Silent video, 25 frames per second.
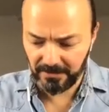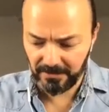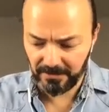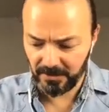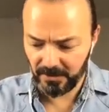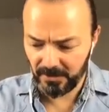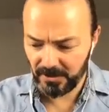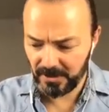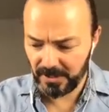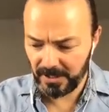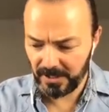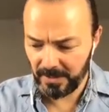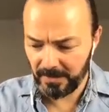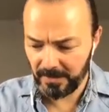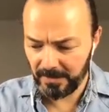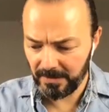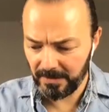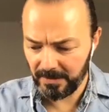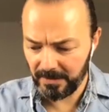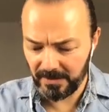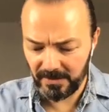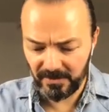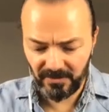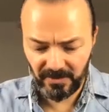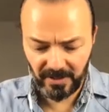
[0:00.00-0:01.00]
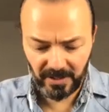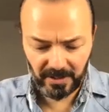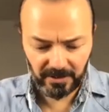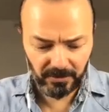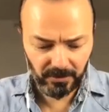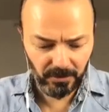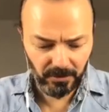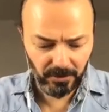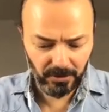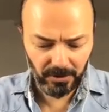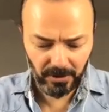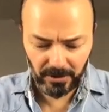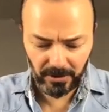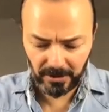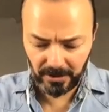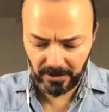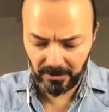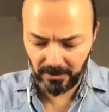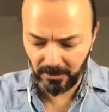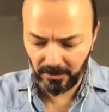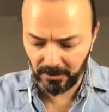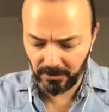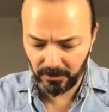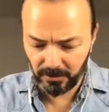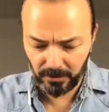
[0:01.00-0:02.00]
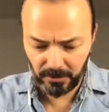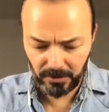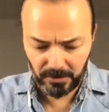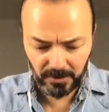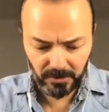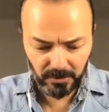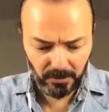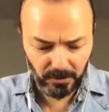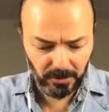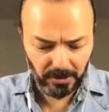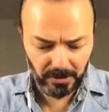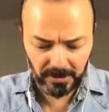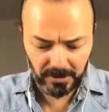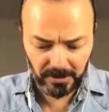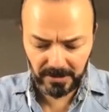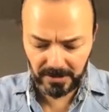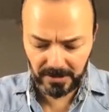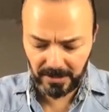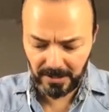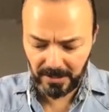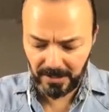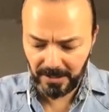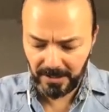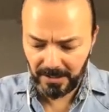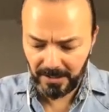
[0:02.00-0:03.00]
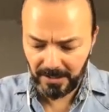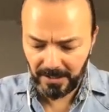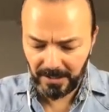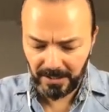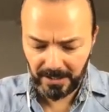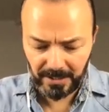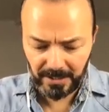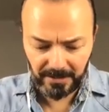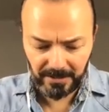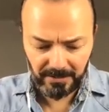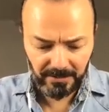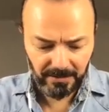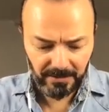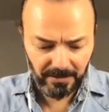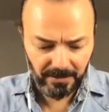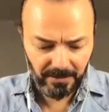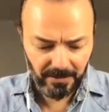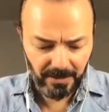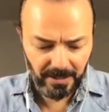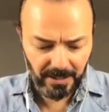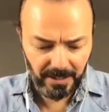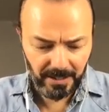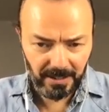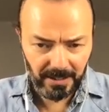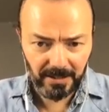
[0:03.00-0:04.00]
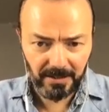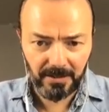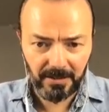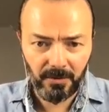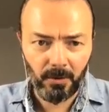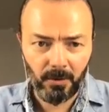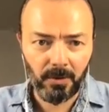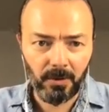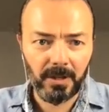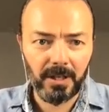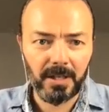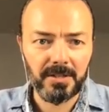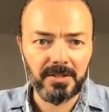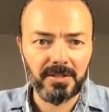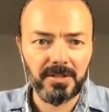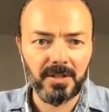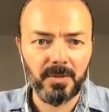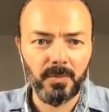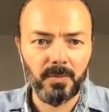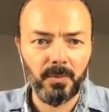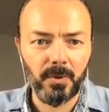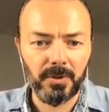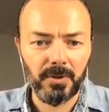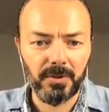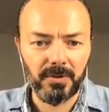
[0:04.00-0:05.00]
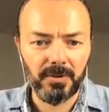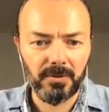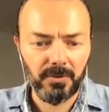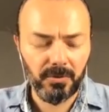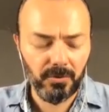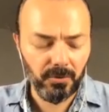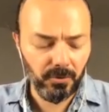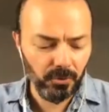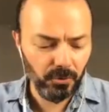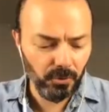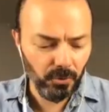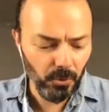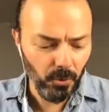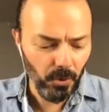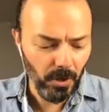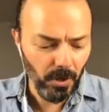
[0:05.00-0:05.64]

You send this file to your colleague or to your students, and uh, they all can see what you